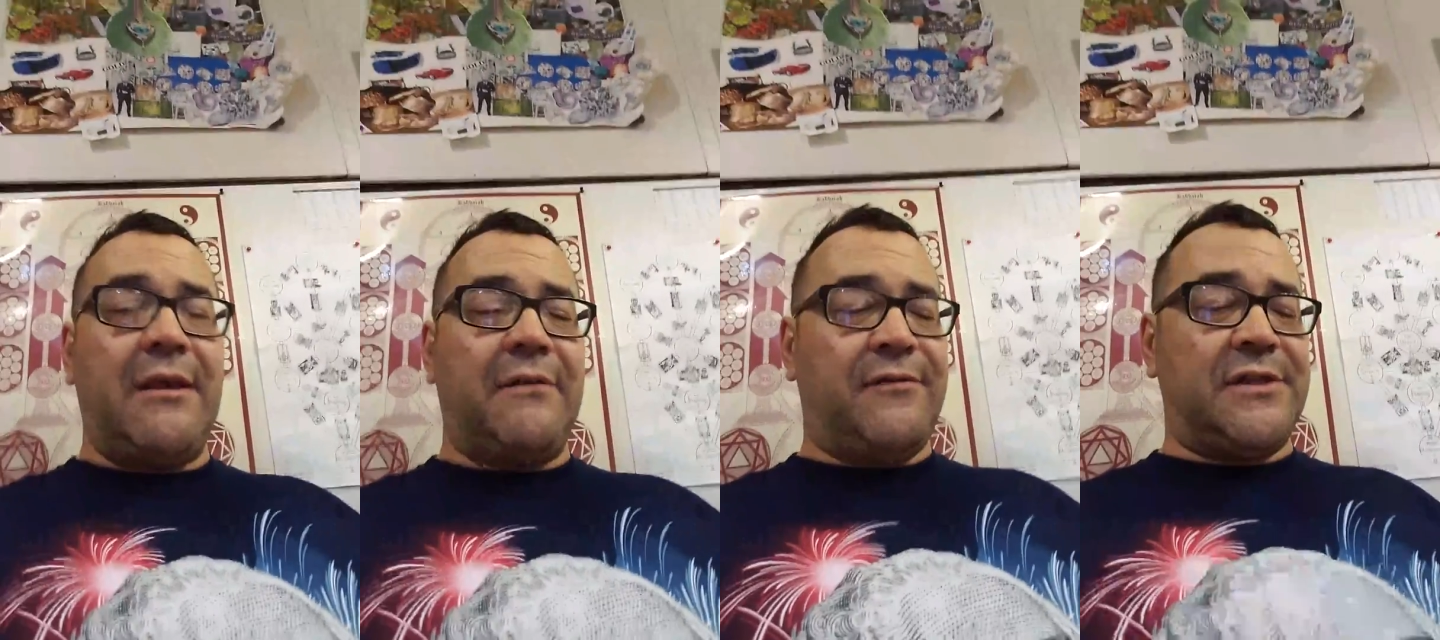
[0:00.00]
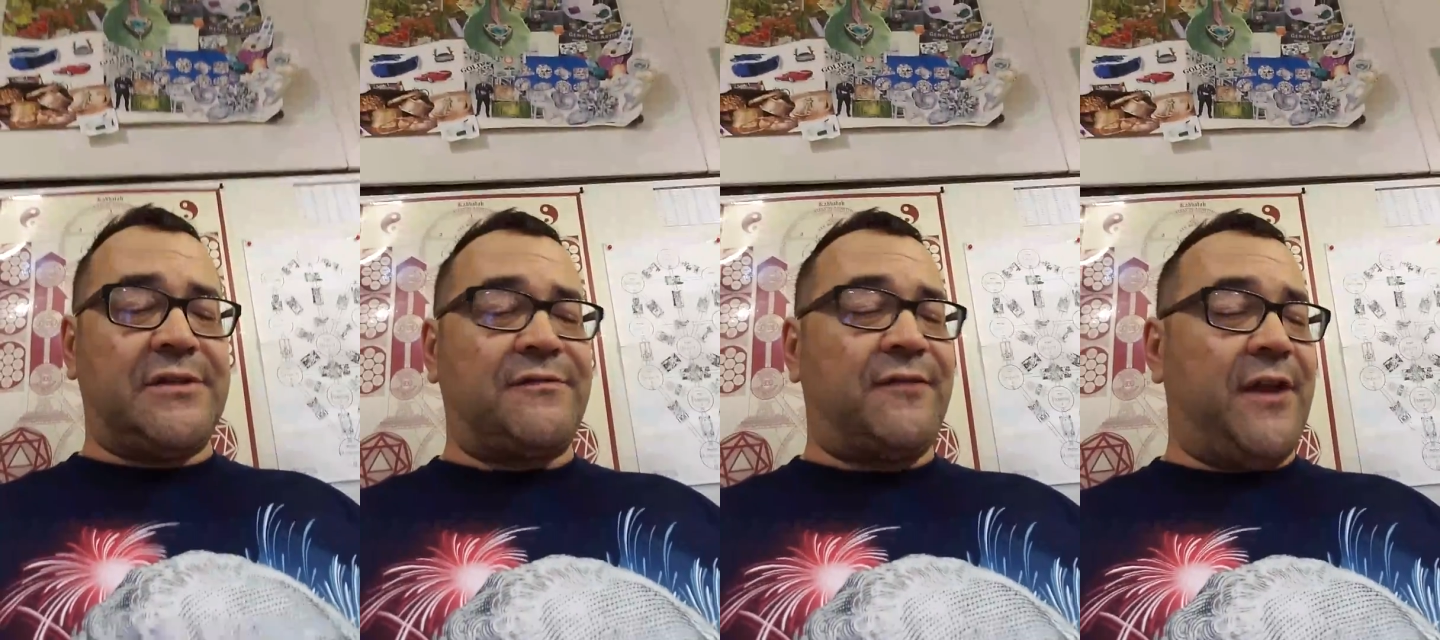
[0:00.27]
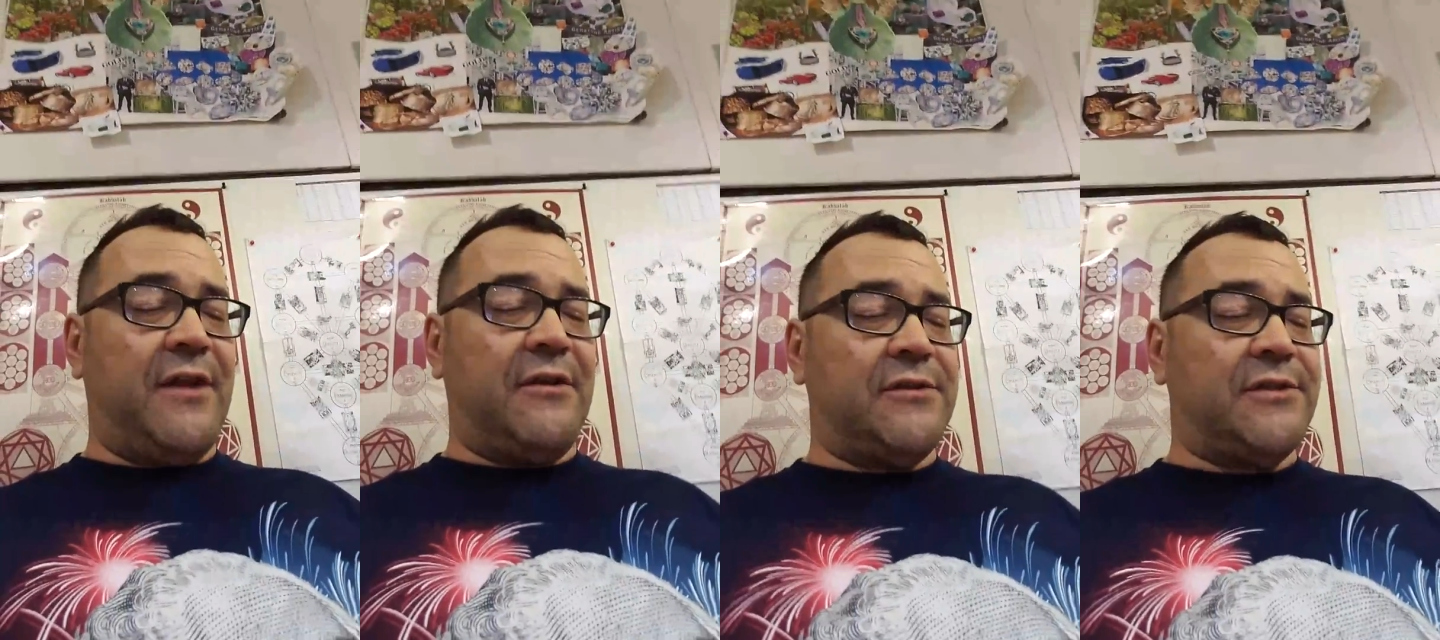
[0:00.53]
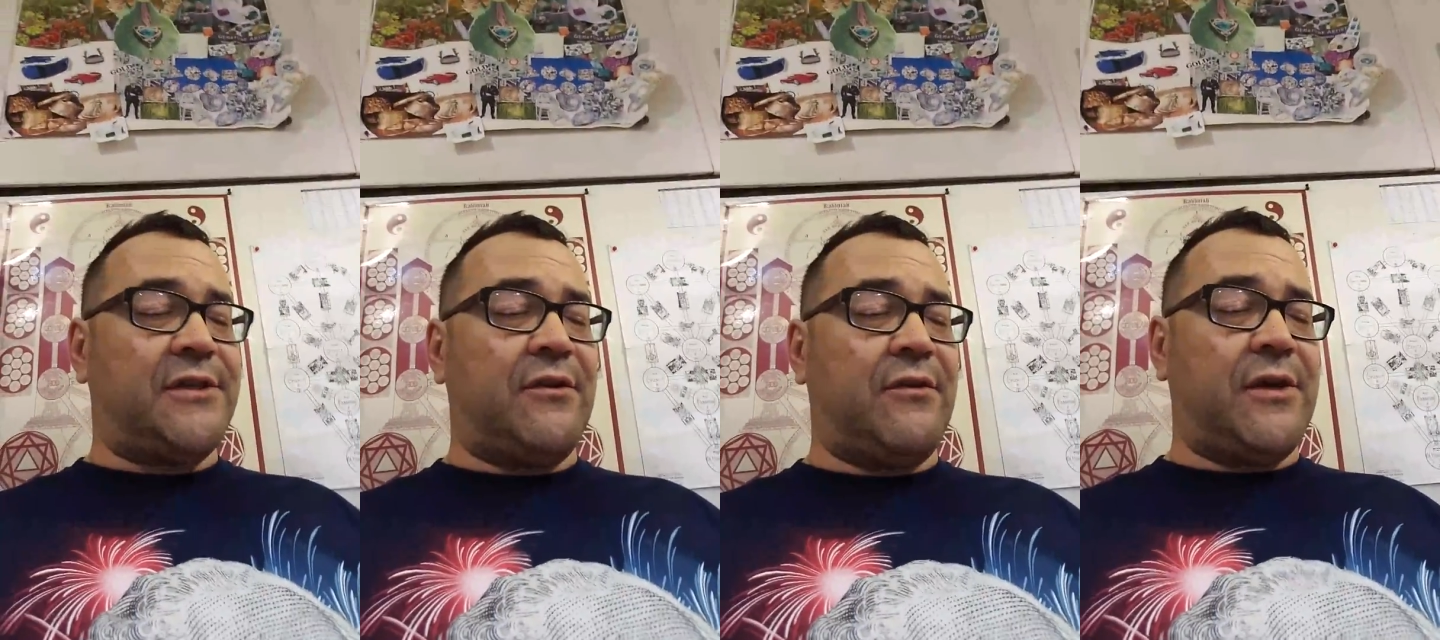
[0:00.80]
of this video
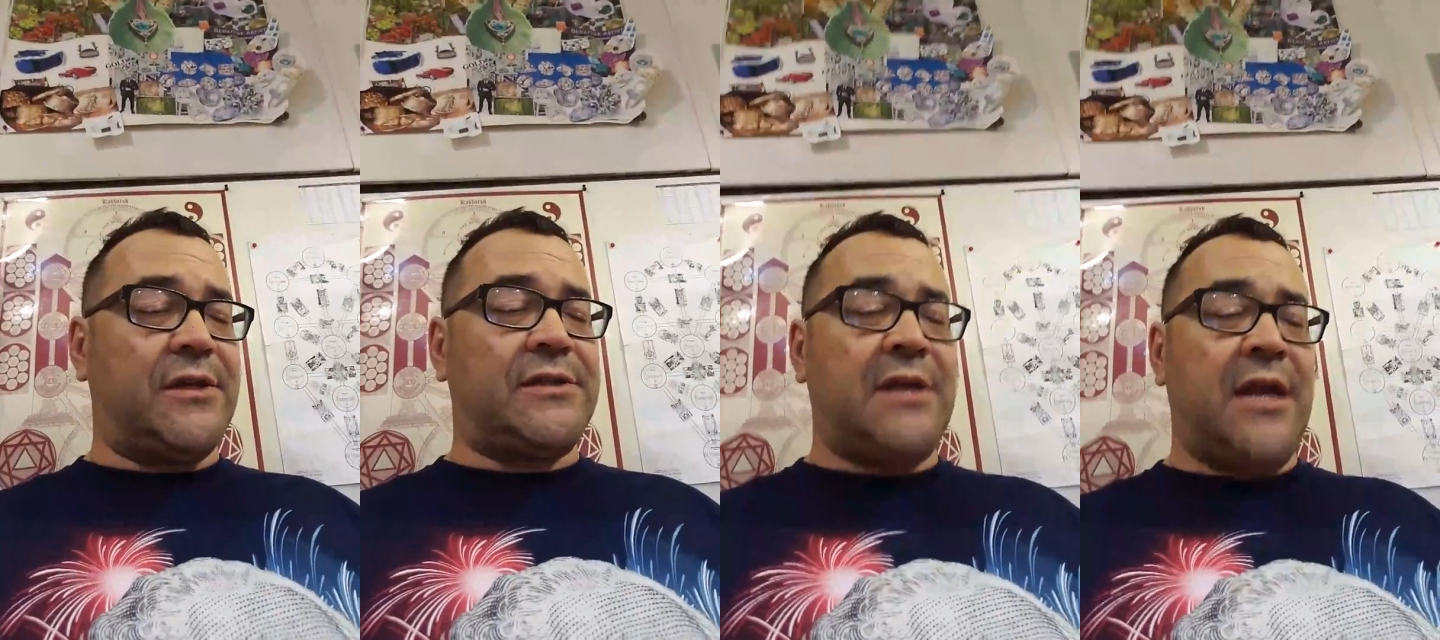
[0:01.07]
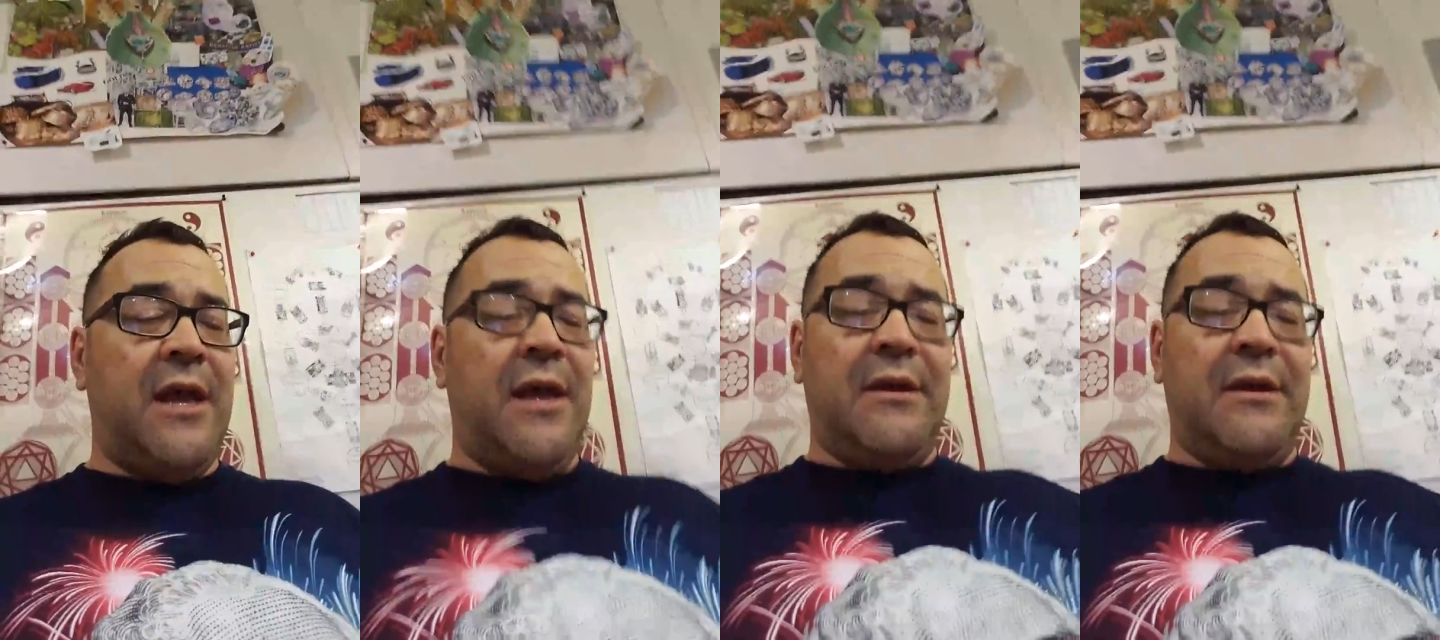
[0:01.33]
series.